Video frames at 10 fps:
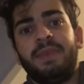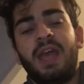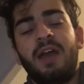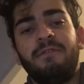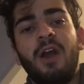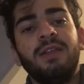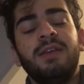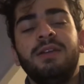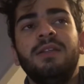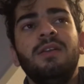They have
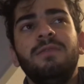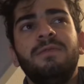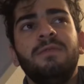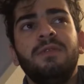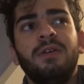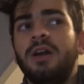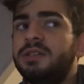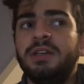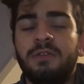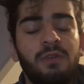got rid of
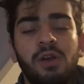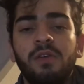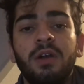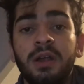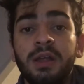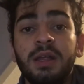whatever.